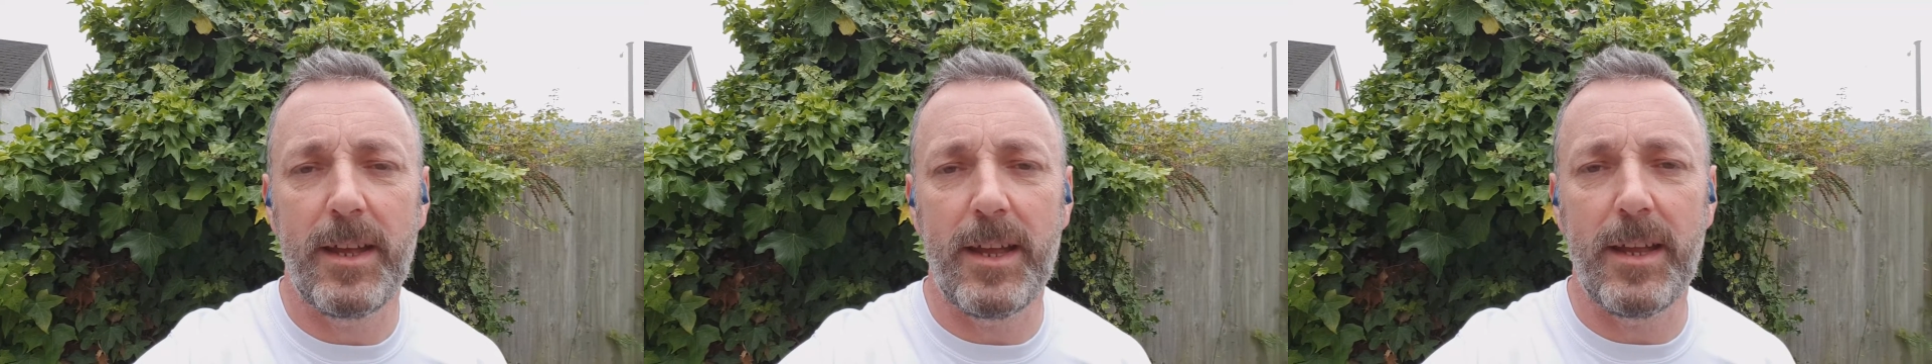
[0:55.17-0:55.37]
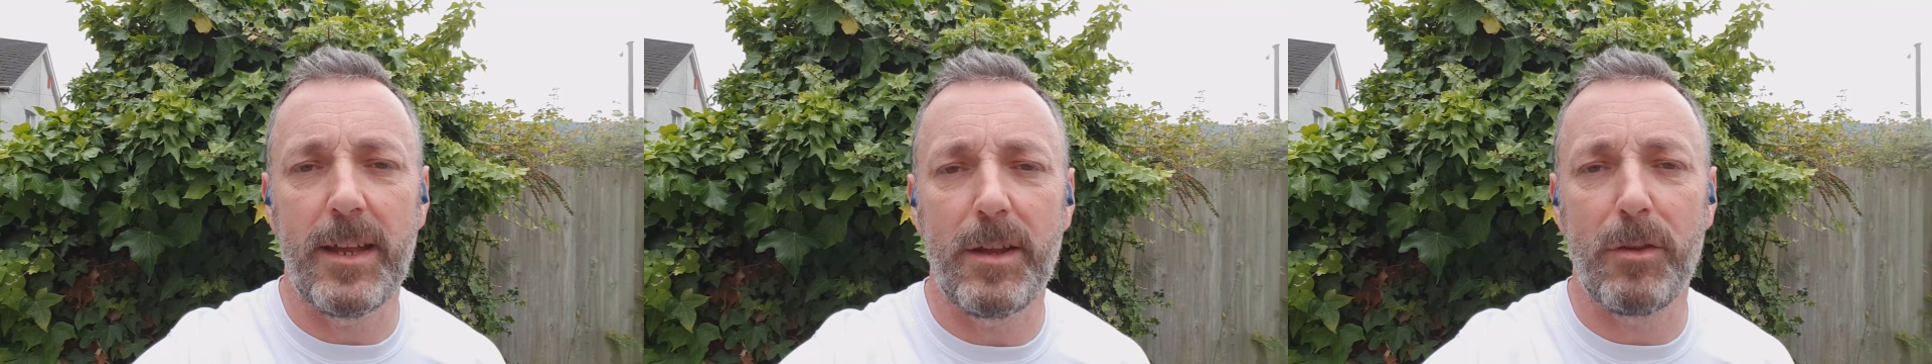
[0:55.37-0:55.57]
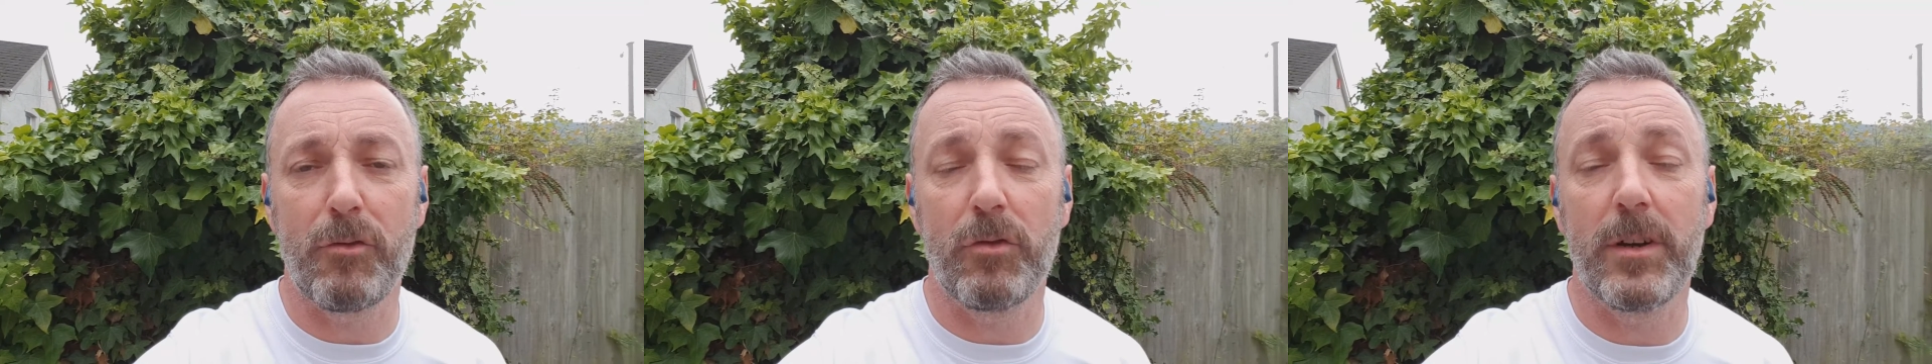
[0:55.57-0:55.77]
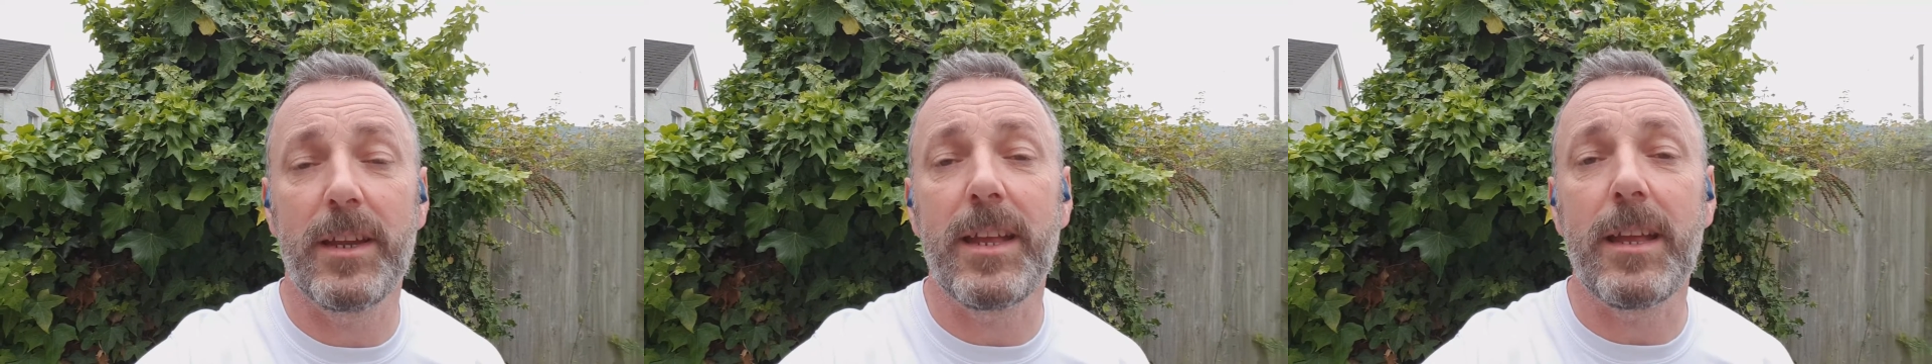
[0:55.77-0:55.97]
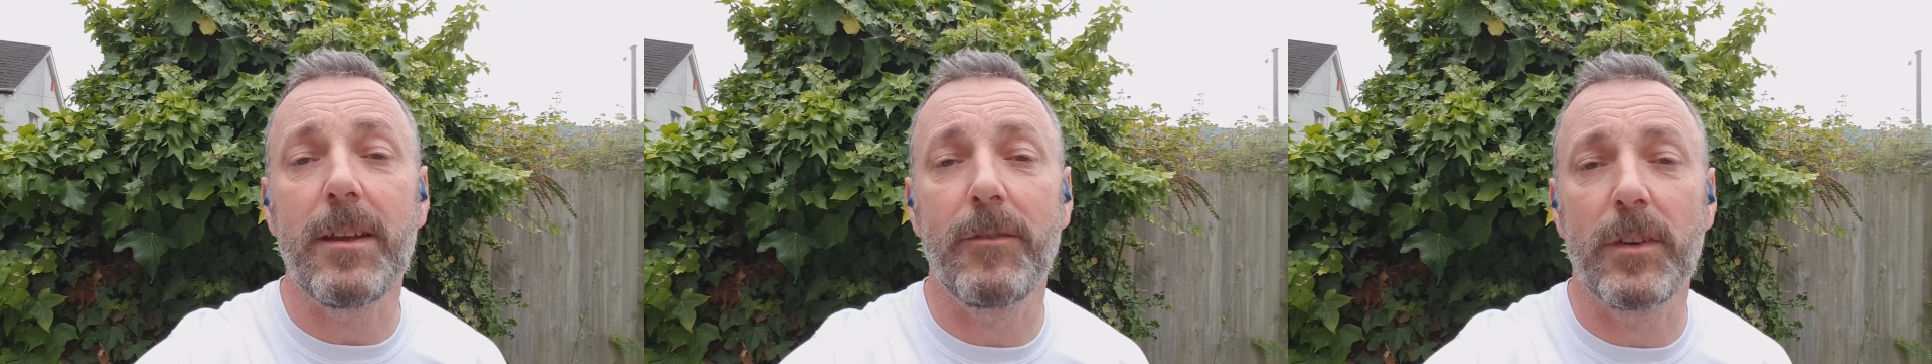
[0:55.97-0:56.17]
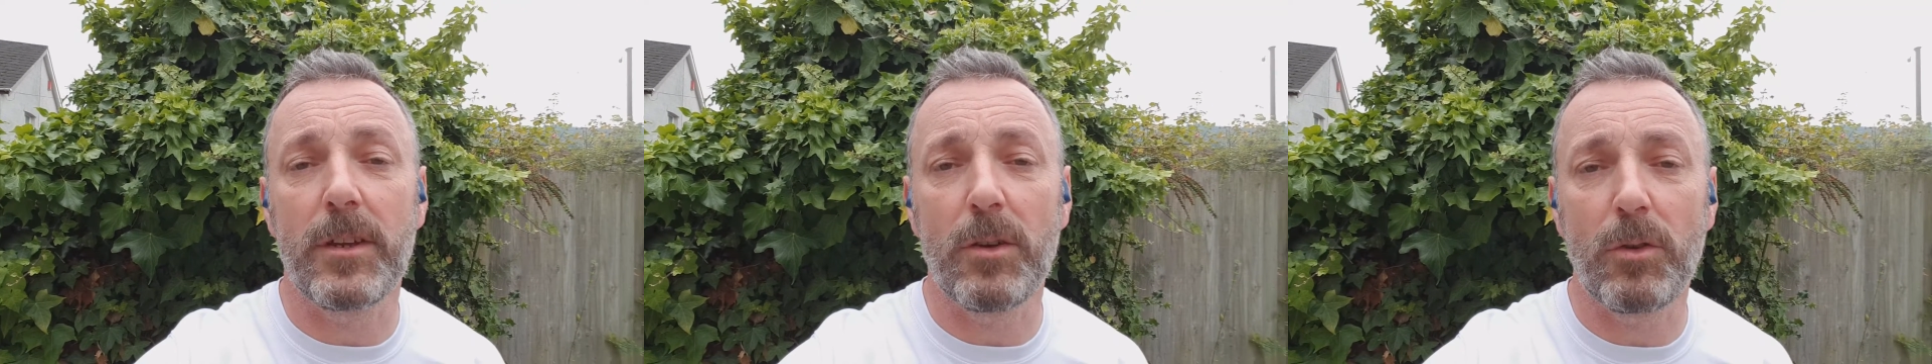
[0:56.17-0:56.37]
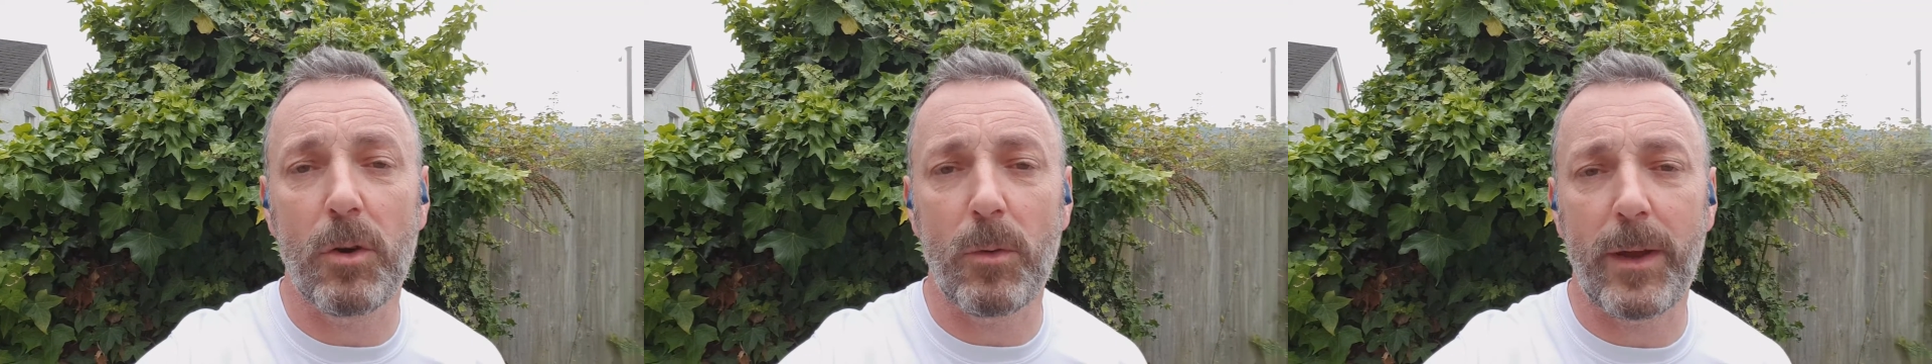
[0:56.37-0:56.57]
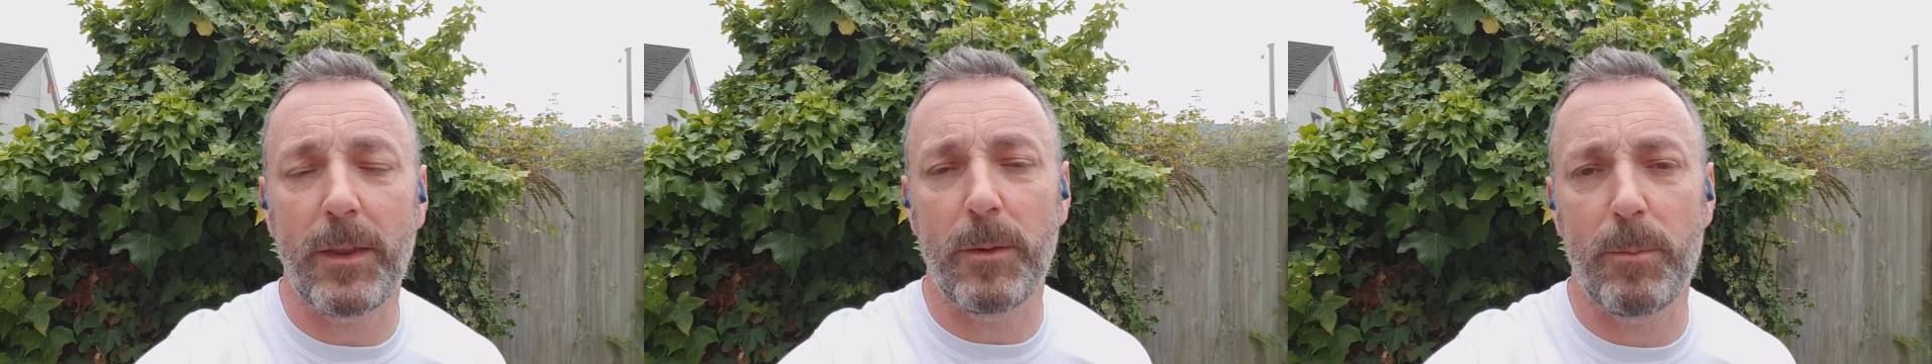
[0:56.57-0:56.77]
is relieved and you
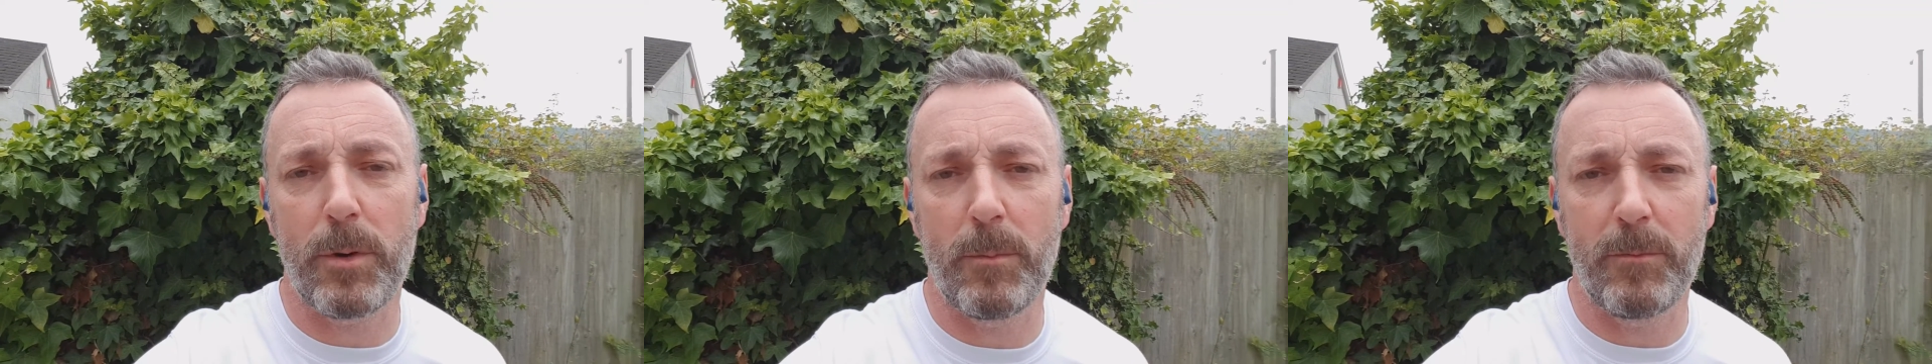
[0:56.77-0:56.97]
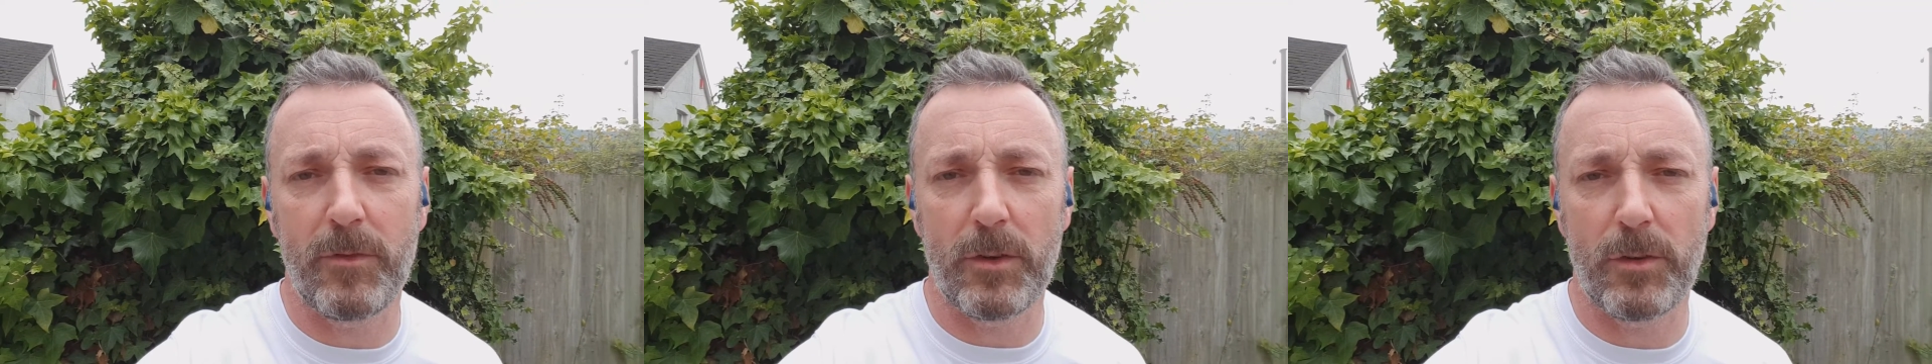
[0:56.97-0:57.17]
don't get the problem of